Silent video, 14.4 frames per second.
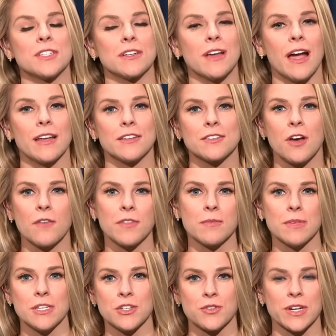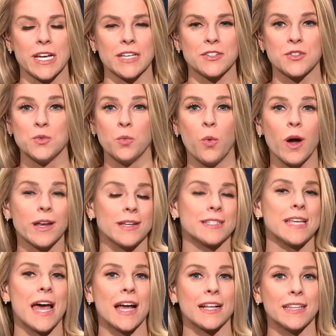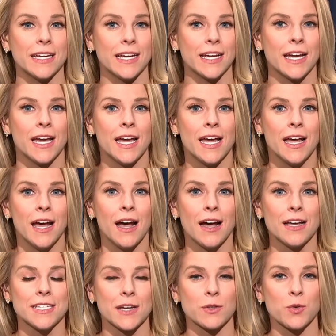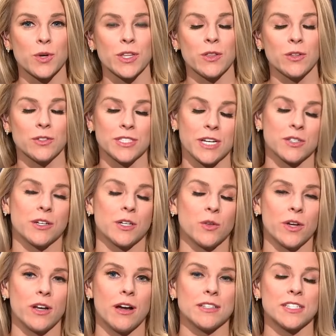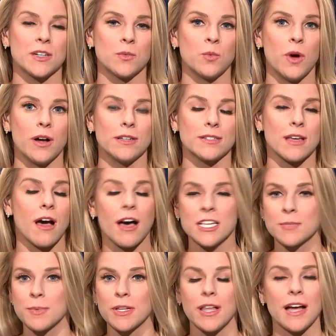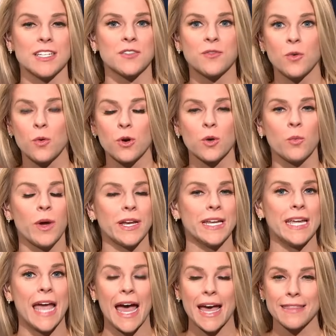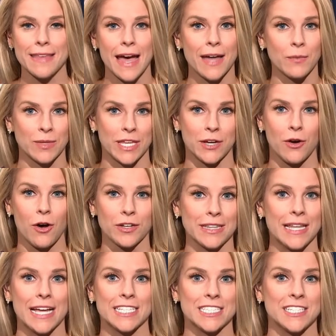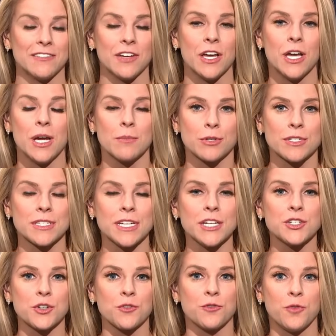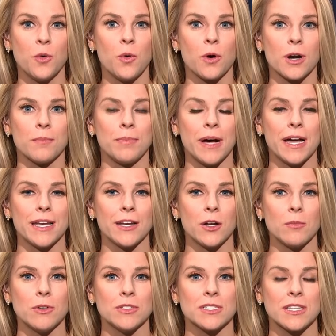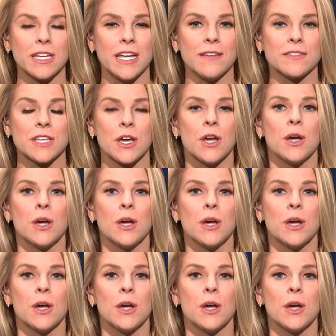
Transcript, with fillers: that kind of solved the mystery as to what exactly uh, Secretary, Secretary Lloyd Austin was hospitalized for, what he had that, what they called elective procedure for, but it almost leaves